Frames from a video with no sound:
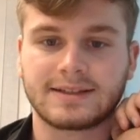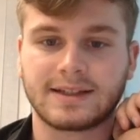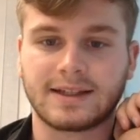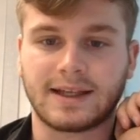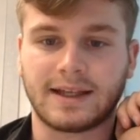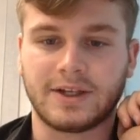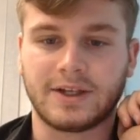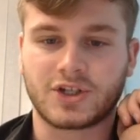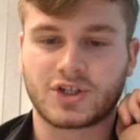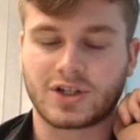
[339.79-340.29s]

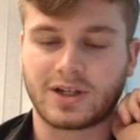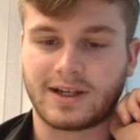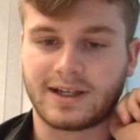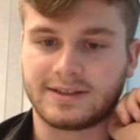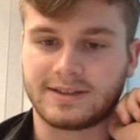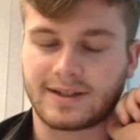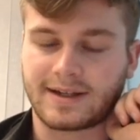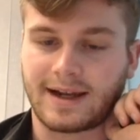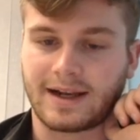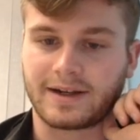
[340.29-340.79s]

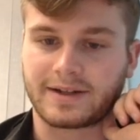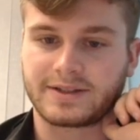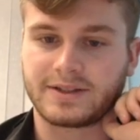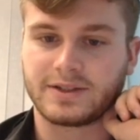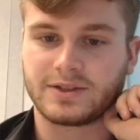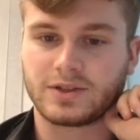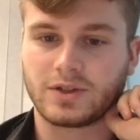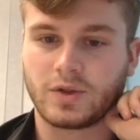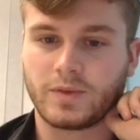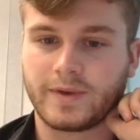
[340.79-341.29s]
initialize the
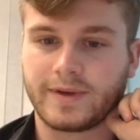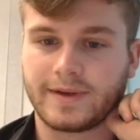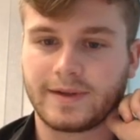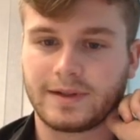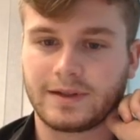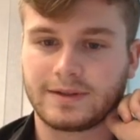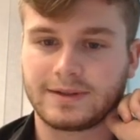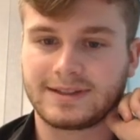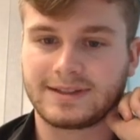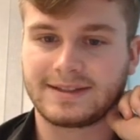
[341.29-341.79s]
colors. So
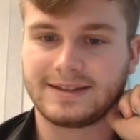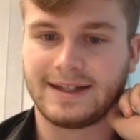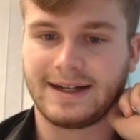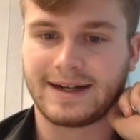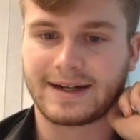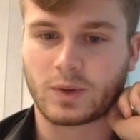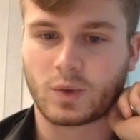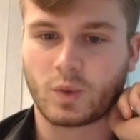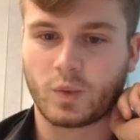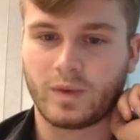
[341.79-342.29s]
we'll
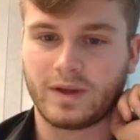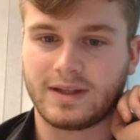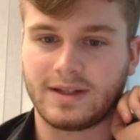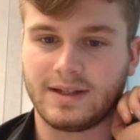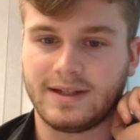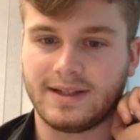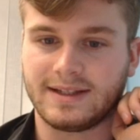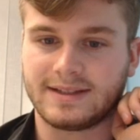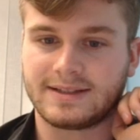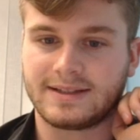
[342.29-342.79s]
start
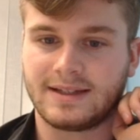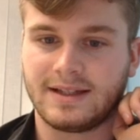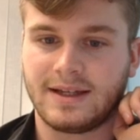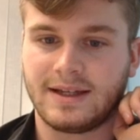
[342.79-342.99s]
with this